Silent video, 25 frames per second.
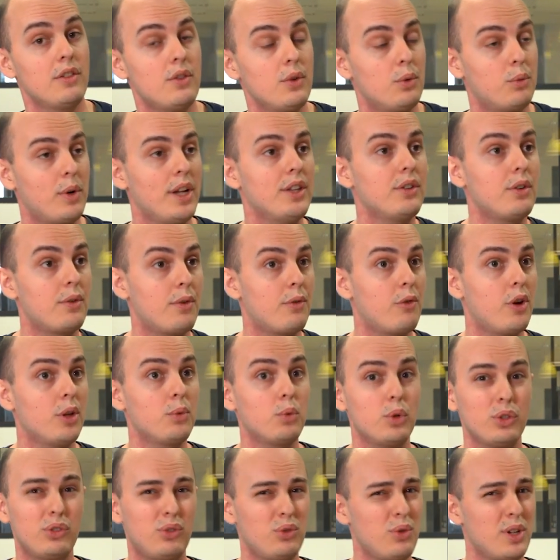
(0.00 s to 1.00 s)
The render thread
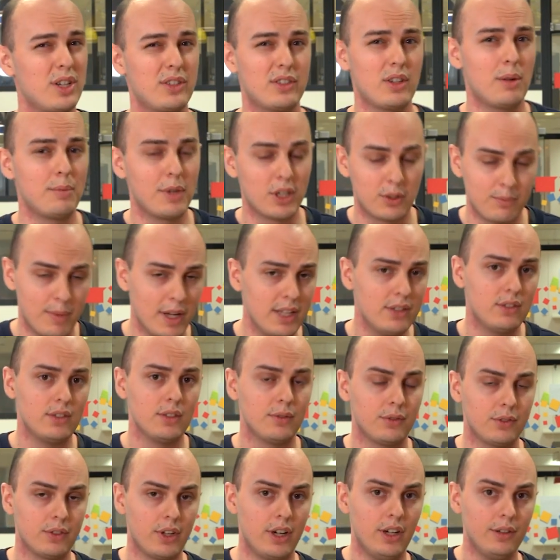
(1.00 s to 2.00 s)
was doing some
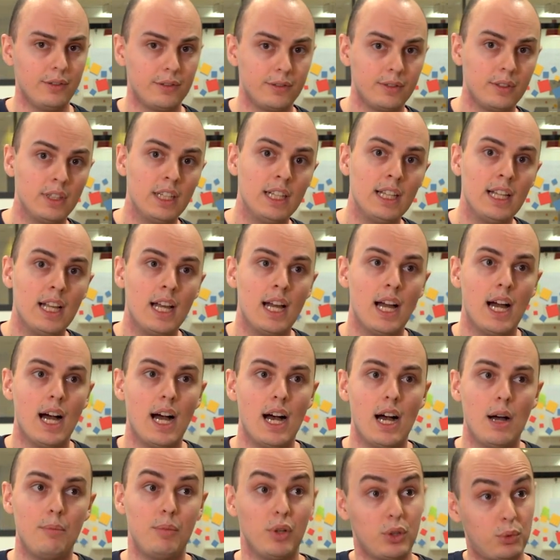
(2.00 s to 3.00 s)
expensive stuff,
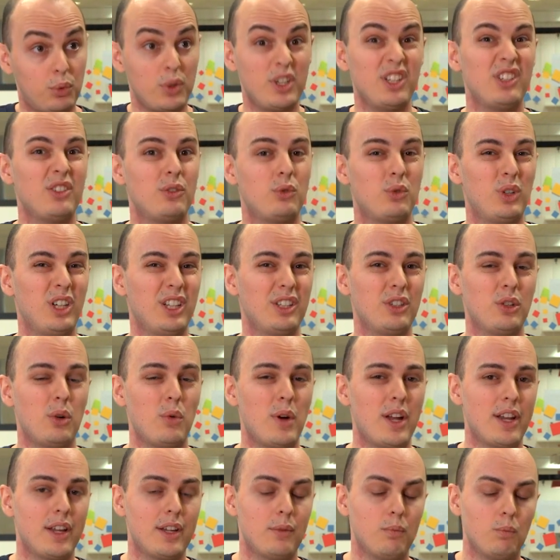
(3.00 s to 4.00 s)
uh, but we didn't really know
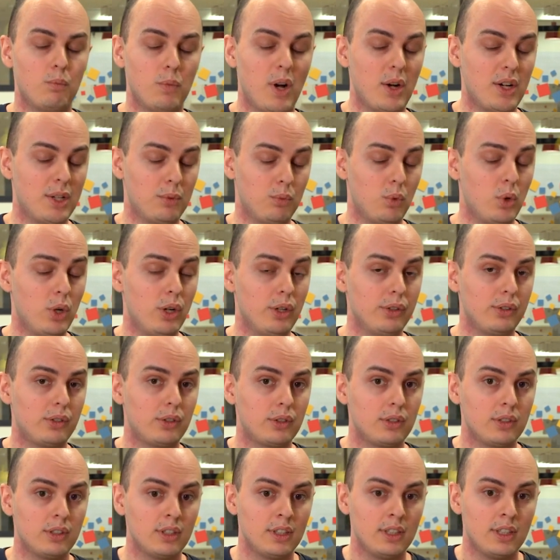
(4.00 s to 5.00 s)
what it, what it
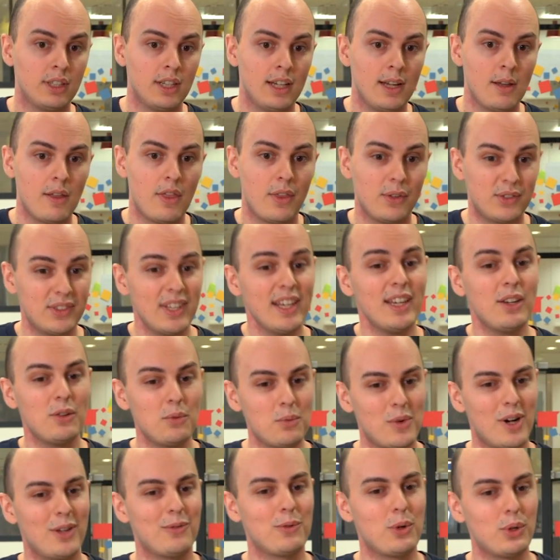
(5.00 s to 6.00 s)
was. The
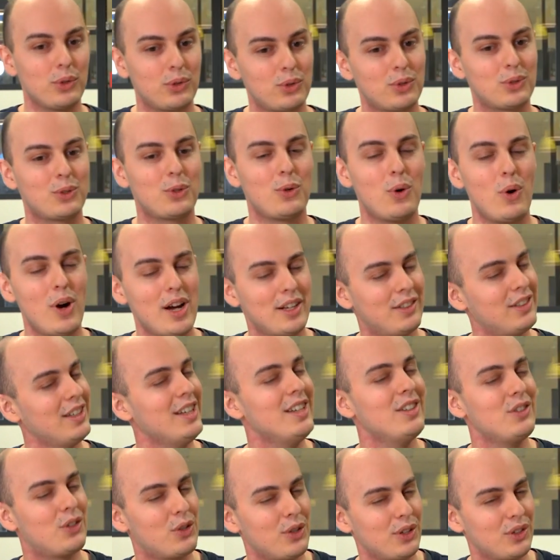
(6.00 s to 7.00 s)
second one was quite
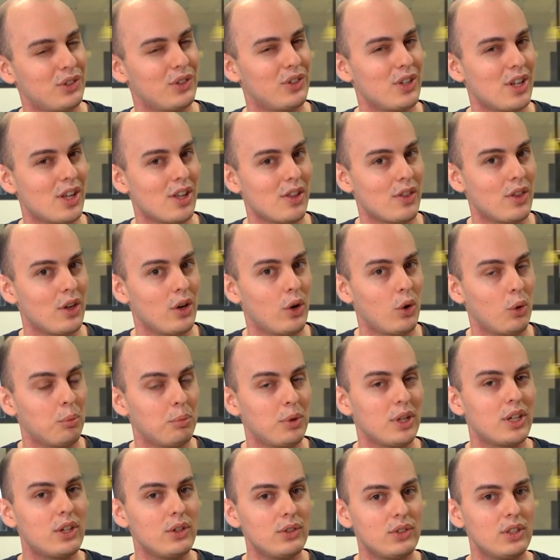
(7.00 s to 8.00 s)
interesting though,
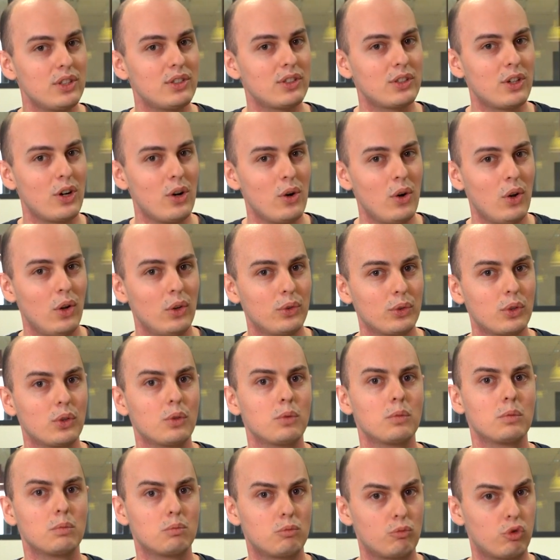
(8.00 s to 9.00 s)
because it's called
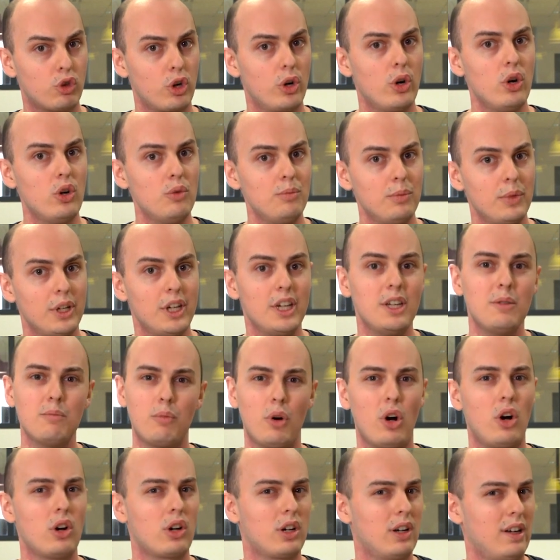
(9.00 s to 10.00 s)
Chrome in
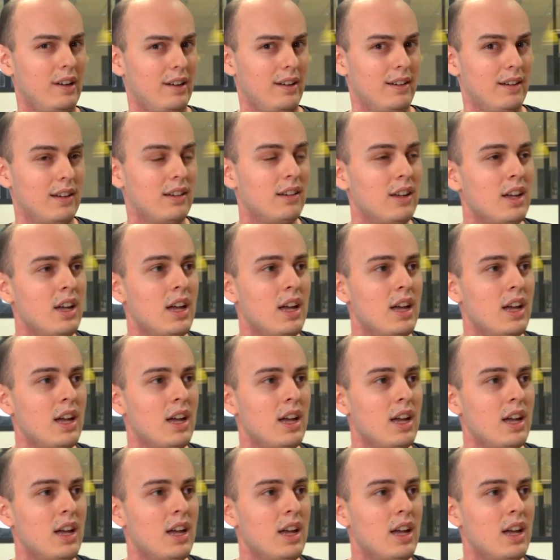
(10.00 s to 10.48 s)
Procre.